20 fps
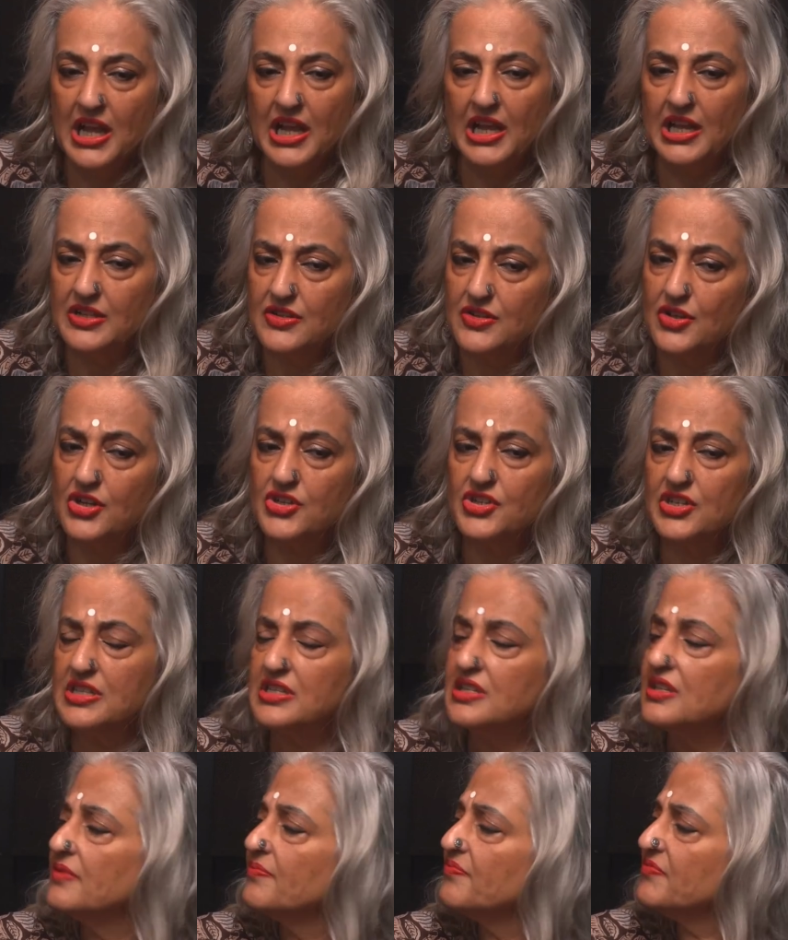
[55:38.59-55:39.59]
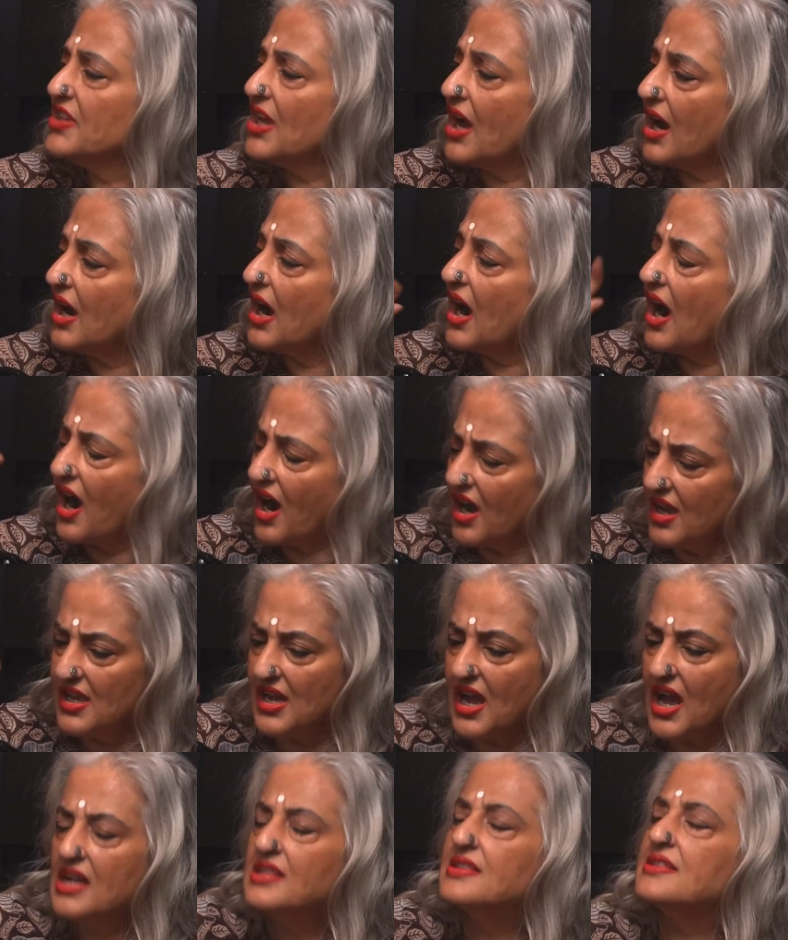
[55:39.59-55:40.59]
It's not just, yeah, I
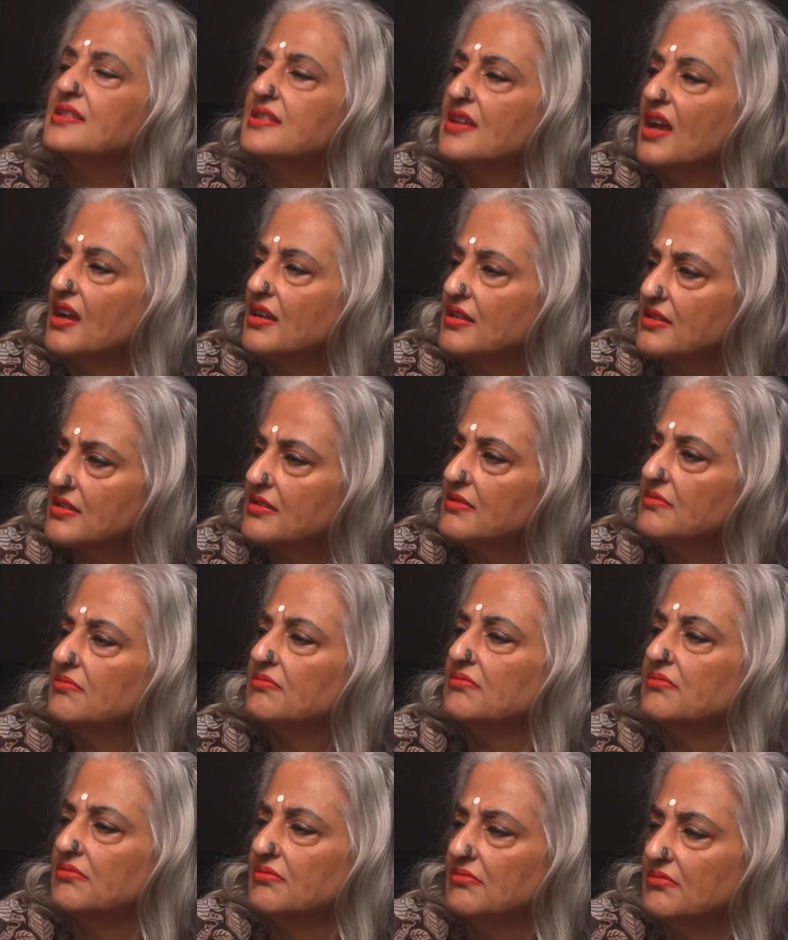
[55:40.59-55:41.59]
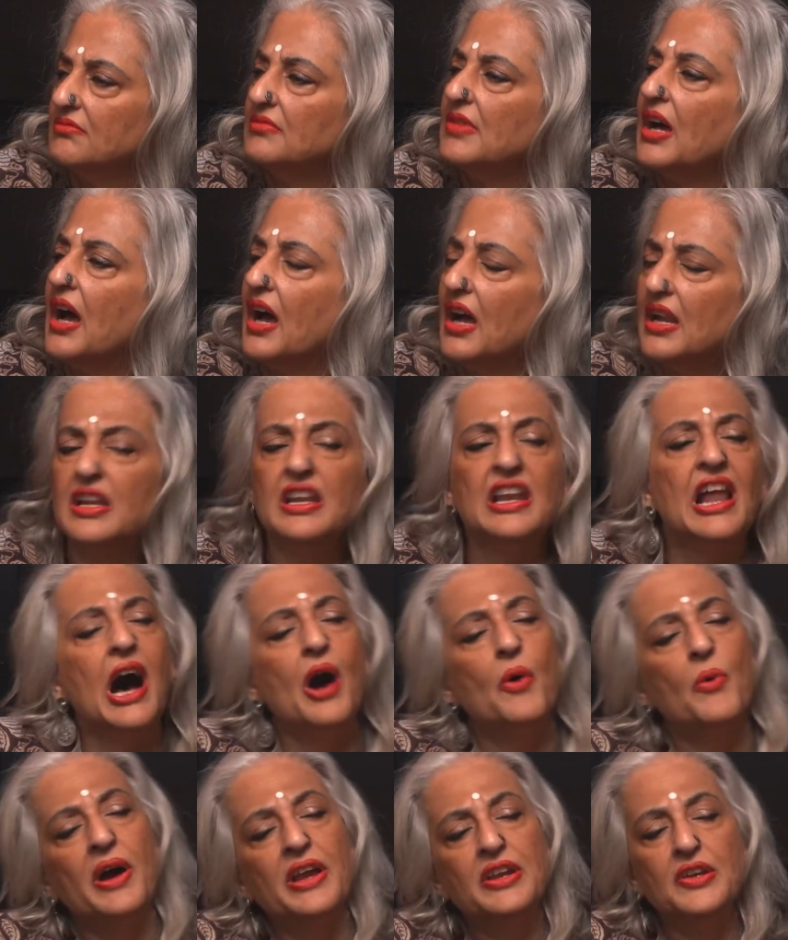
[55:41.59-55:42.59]
had sex and
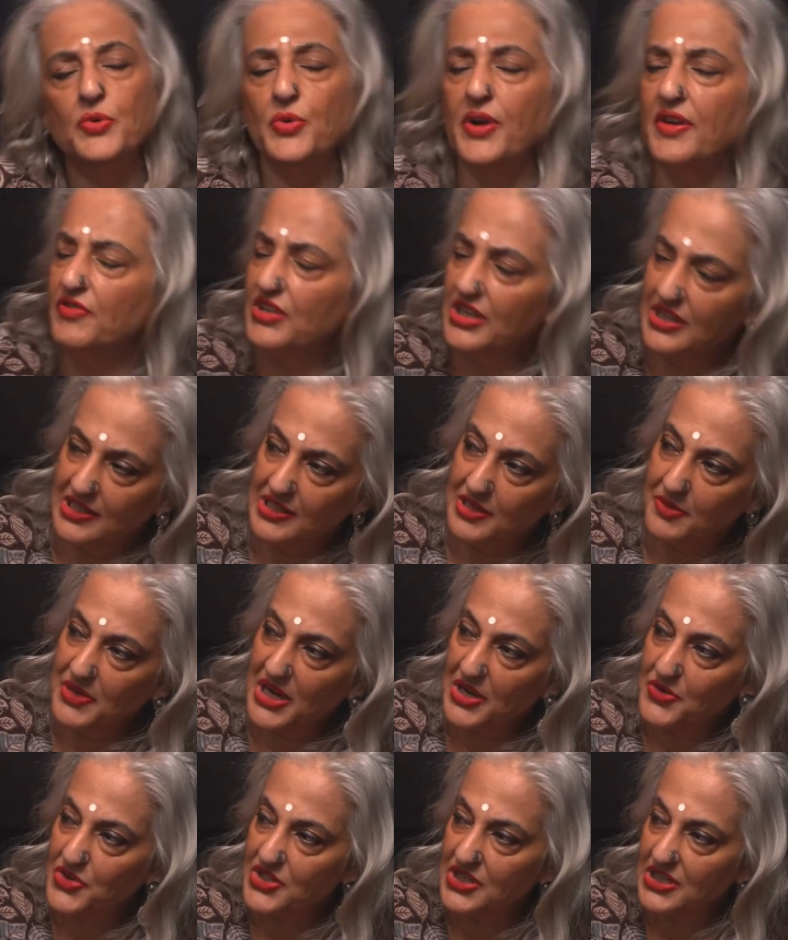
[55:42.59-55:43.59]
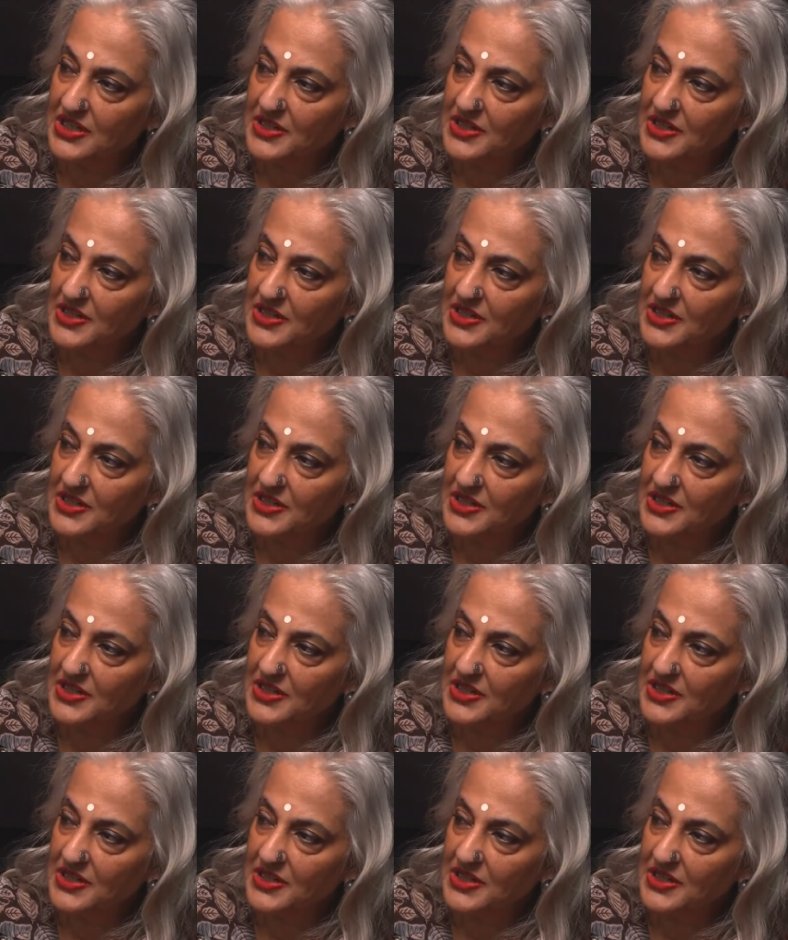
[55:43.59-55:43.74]
now I know everything about it.